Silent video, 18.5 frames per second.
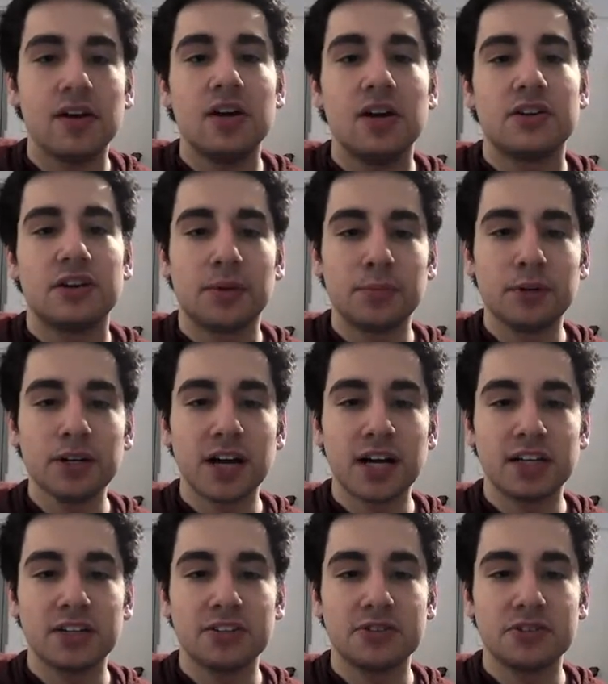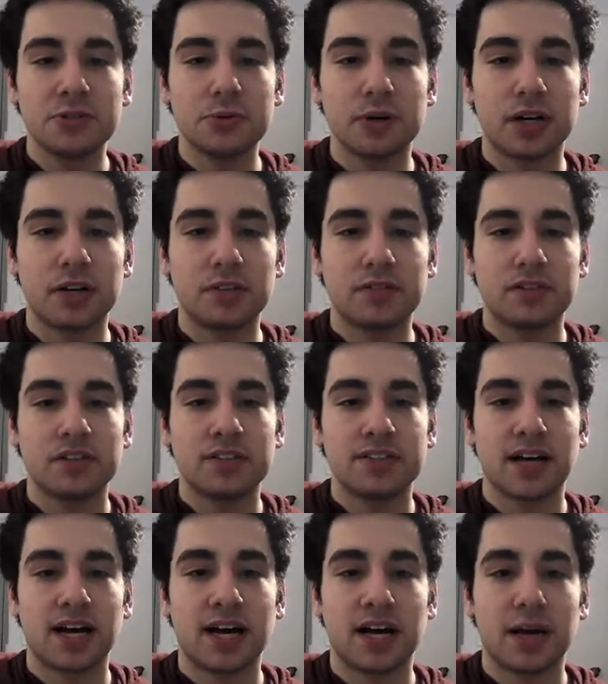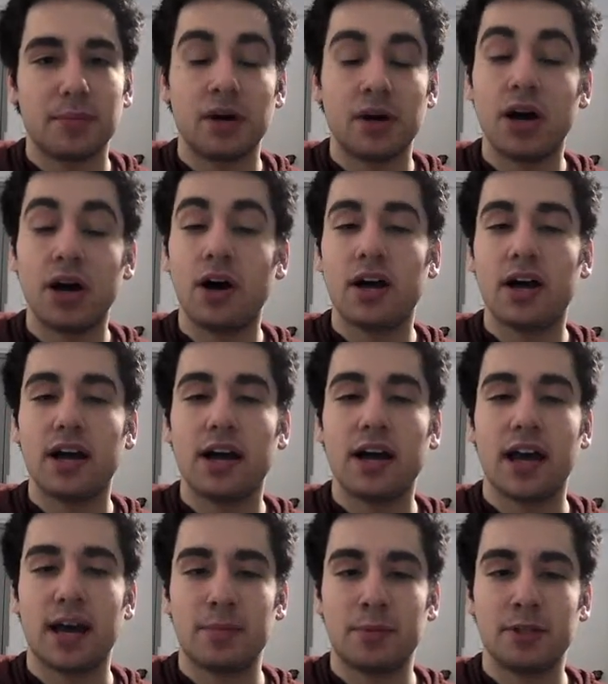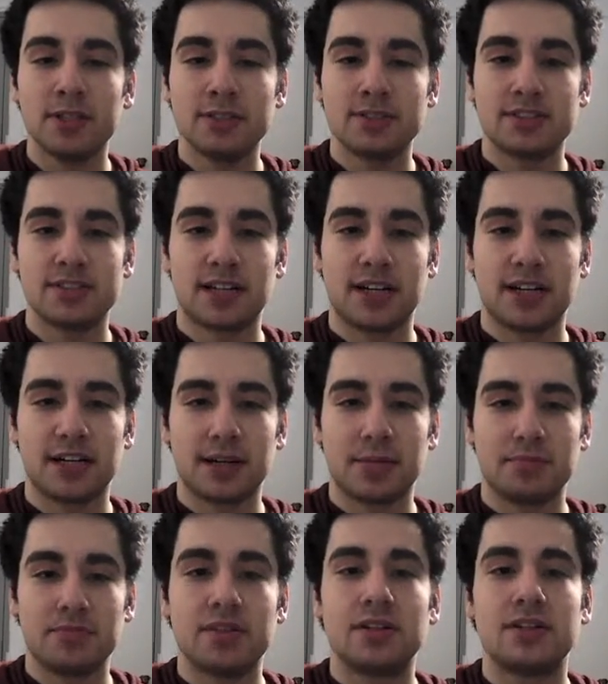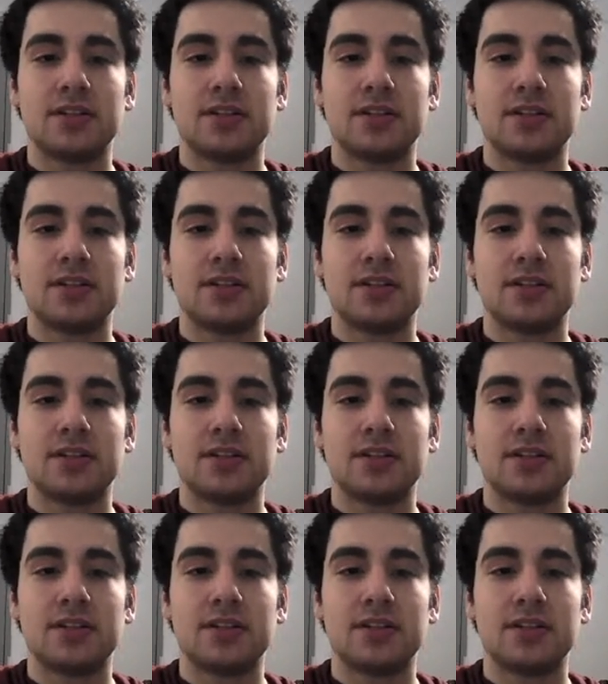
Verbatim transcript: Number 912, time. Hammer time.